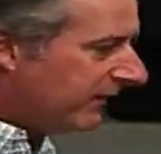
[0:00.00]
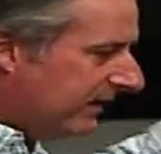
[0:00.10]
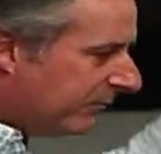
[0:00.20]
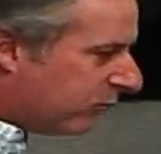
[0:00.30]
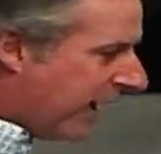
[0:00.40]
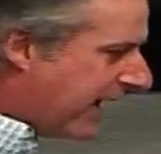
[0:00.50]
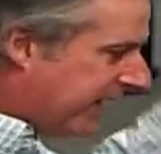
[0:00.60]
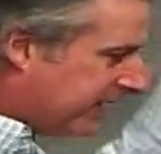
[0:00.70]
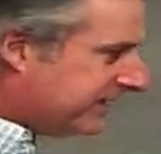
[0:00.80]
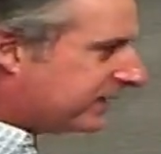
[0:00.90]
and
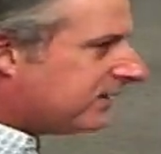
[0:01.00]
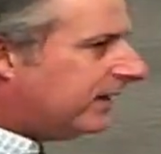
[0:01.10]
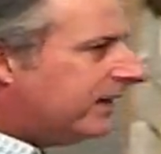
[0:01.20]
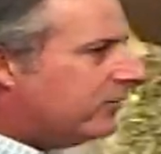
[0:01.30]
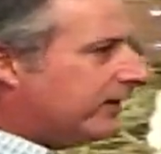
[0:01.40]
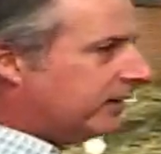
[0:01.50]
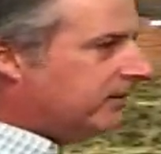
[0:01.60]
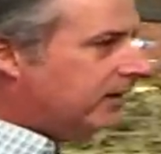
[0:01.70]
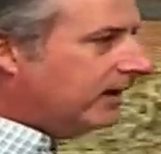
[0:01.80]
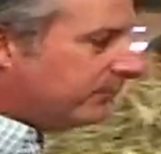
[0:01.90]
praying and declaring.
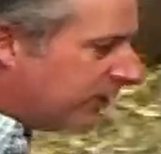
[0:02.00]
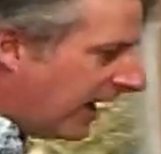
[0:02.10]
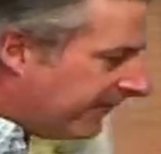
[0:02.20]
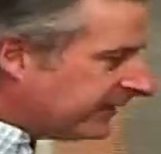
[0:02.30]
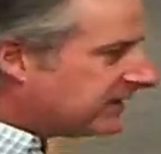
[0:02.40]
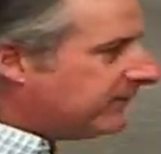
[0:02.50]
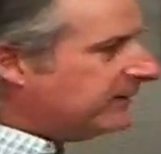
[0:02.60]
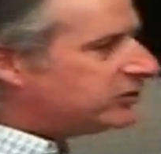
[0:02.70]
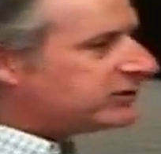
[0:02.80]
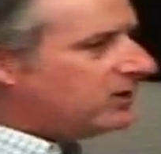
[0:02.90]
Prophets have been
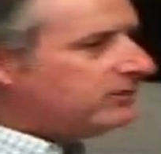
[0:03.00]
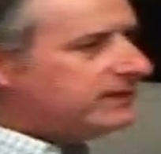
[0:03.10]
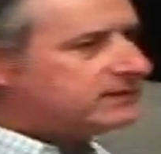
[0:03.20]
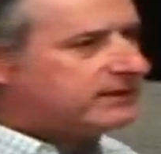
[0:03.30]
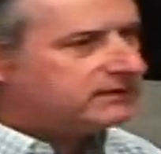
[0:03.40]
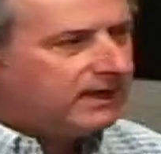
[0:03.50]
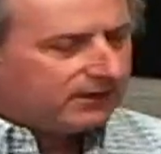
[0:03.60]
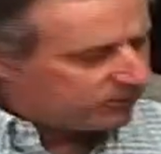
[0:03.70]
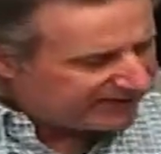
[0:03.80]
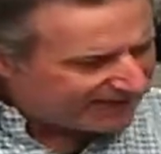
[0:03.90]
shown these things.
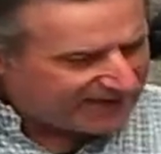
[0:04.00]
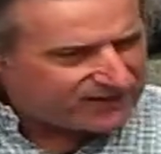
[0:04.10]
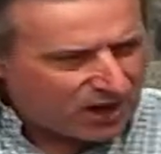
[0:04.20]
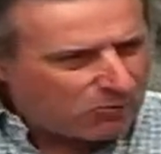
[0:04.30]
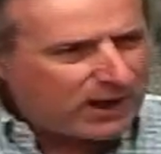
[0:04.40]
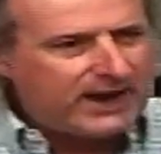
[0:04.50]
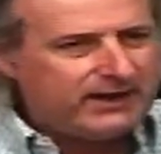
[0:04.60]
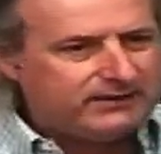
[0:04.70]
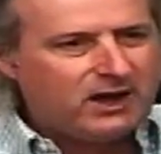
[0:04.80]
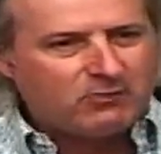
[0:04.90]
Look, that no
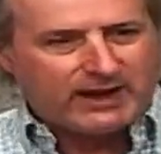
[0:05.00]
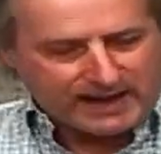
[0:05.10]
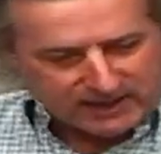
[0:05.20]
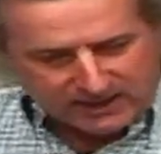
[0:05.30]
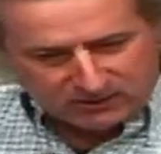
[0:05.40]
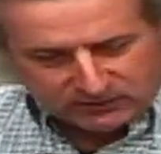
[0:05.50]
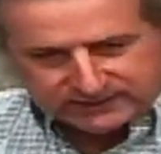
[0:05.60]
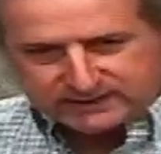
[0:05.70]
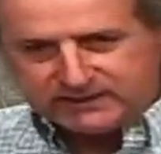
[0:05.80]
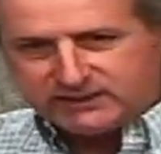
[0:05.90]
way, no way. I look at
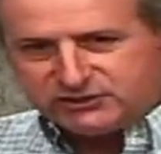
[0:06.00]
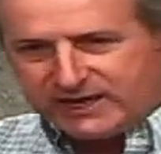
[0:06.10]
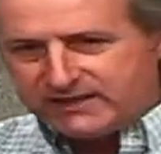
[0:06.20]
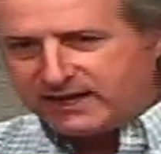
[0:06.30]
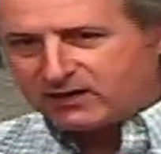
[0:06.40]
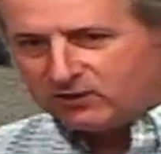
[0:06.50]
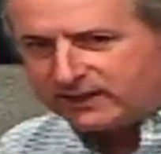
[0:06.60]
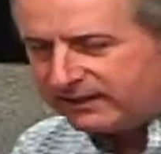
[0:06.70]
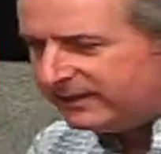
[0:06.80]
the agenda. I look at,